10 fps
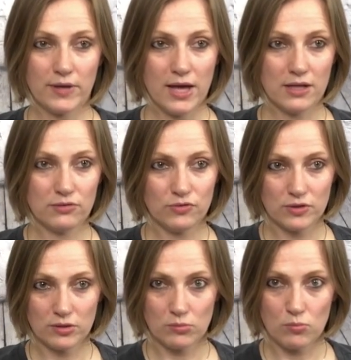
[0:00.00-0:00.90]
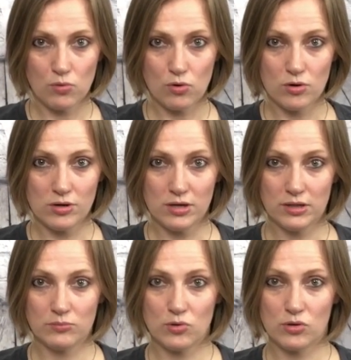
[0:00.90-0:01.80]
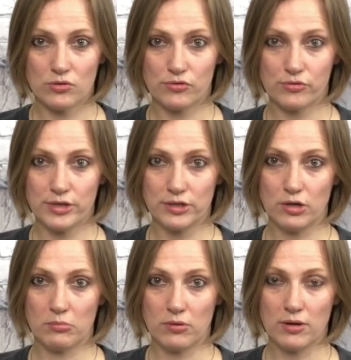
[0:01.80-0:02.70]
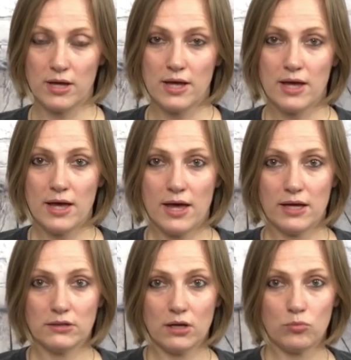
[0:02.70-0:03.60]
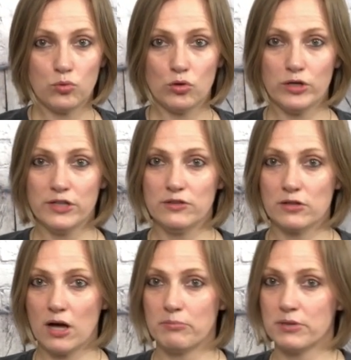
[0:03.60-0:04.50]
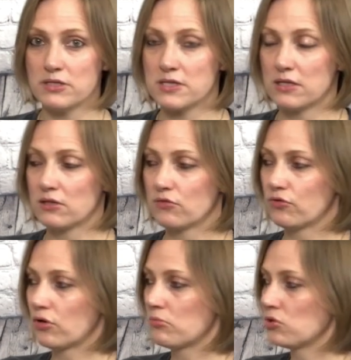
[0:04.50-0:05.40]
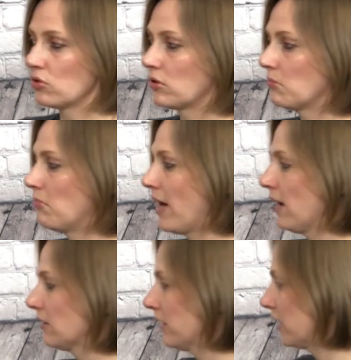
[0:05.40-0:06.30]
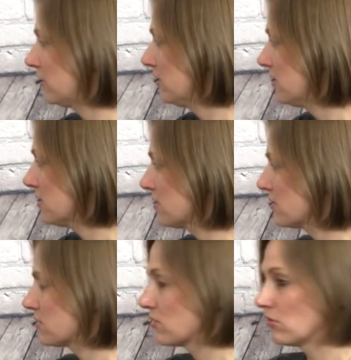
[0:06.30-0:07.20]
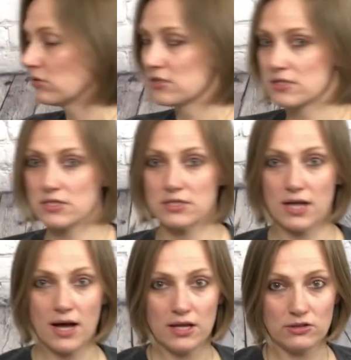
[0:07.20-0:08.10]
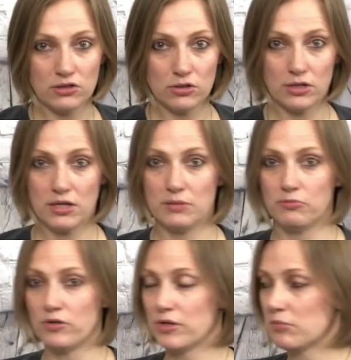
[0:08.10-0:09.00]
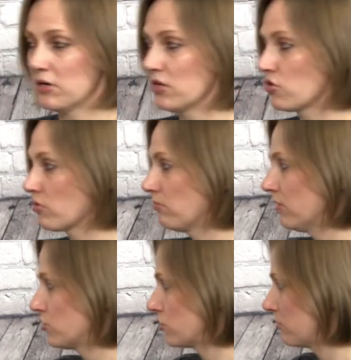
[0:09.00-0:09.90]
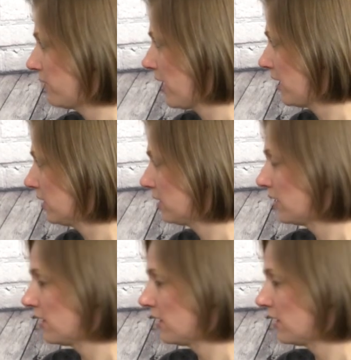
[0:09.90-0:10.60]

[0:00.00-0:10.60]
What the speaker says: and feel more and more freedom. And avoid compensating from your back like this. So this is not your hip very much, but your back.